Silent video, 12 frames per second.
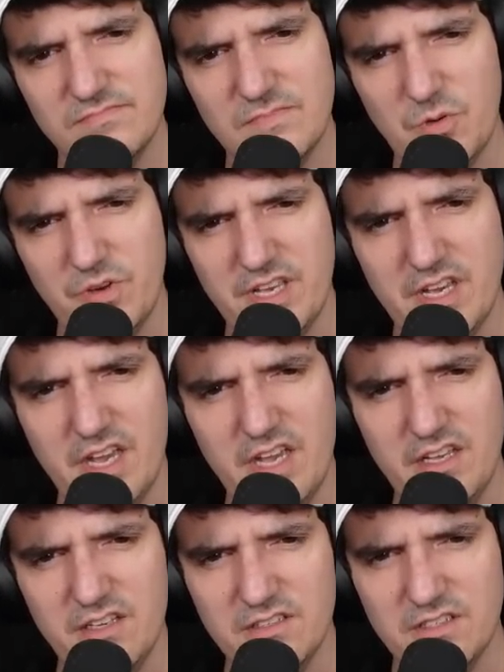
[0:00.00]

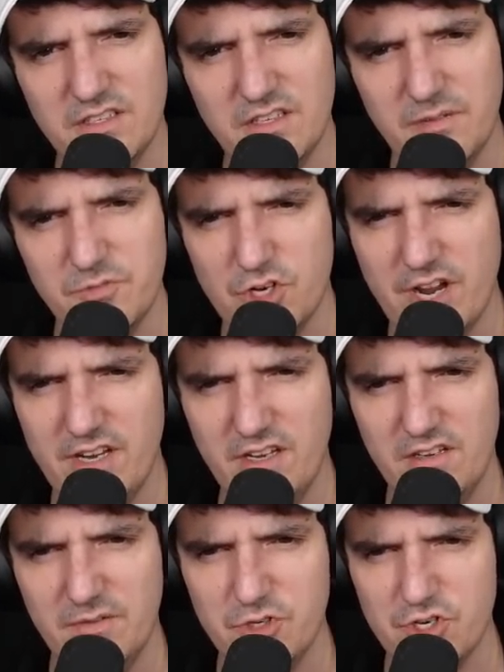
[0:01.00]
Okay, I'm trying
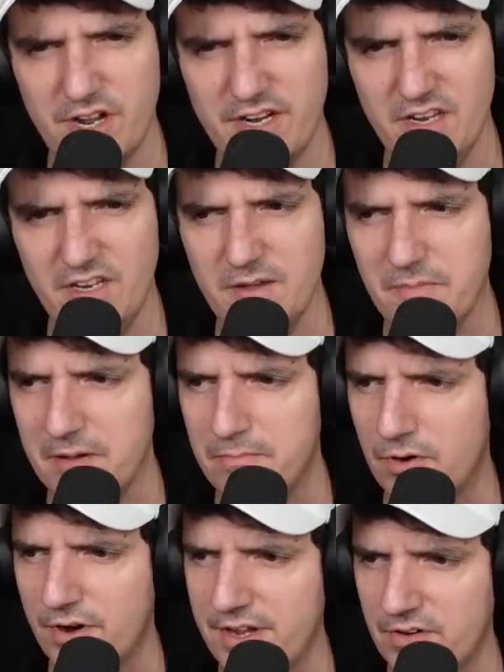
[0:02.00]
to get my
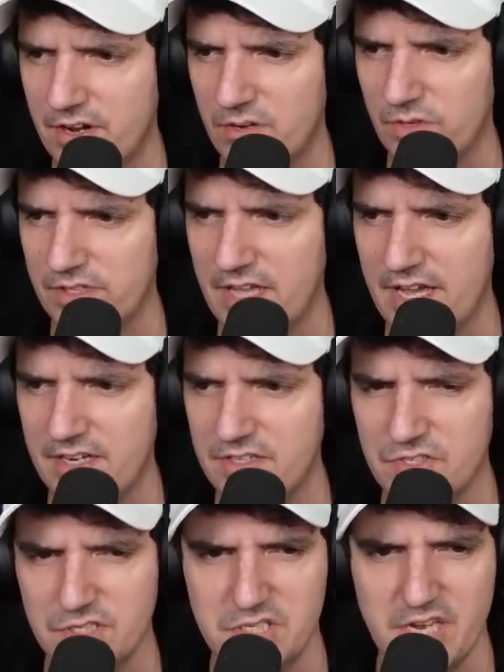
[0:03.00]
brain around what that
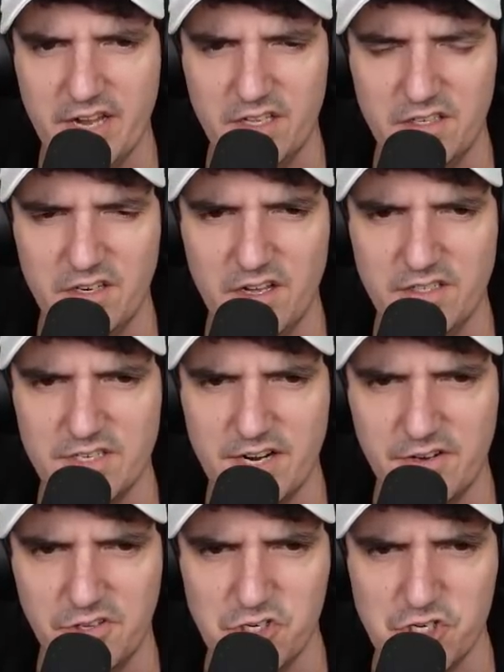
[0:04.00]
is exactly. Not
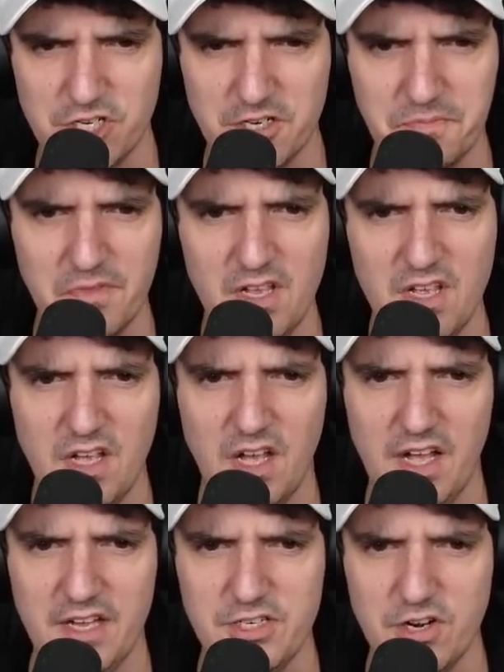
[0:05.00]
entirely sure.
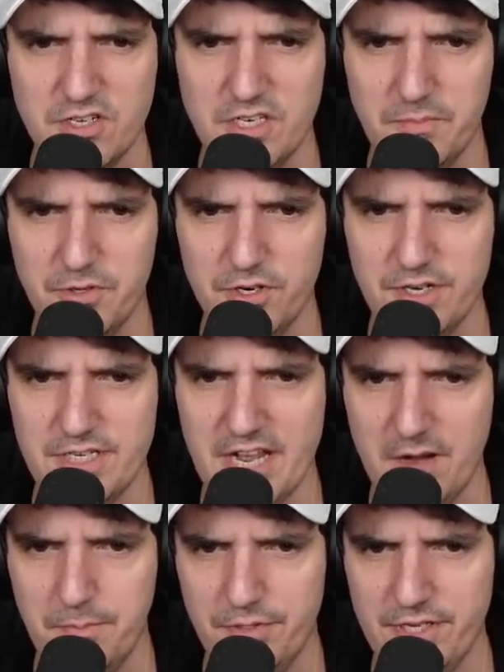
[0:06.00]
Dark Templar
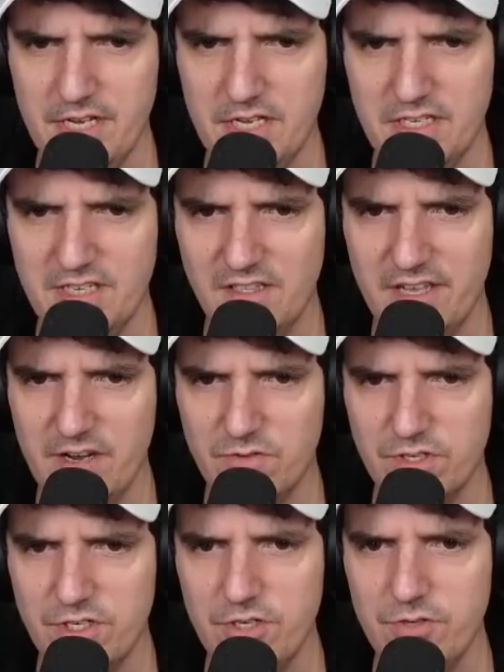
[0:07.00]
attack blink delay
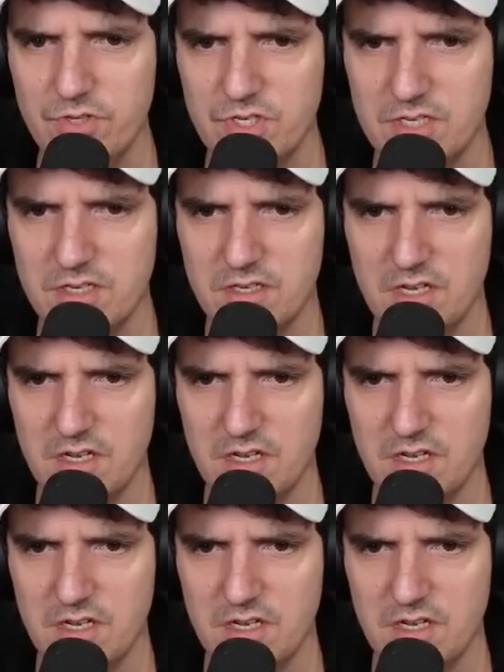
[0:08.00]
reduced